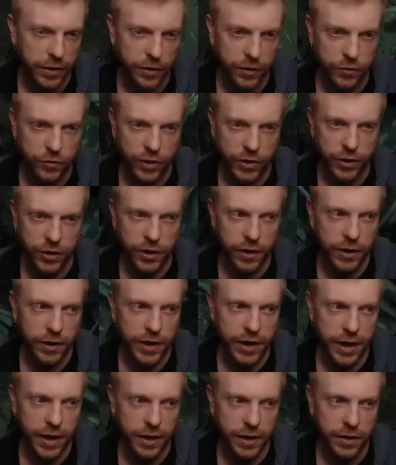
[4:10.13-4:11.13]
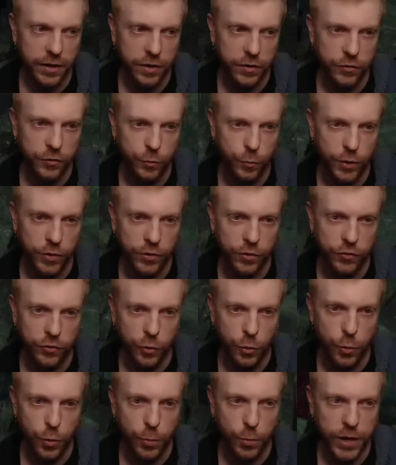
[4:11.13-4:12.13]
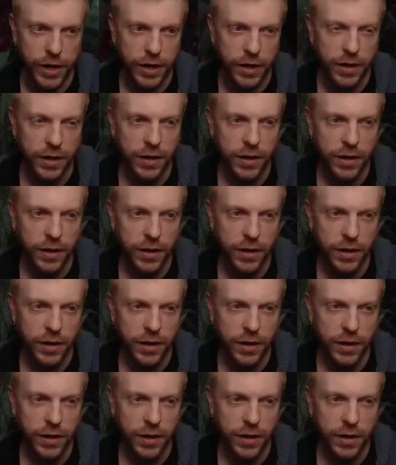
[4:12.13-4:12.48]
Let's say they did it again. This is what this loop would be.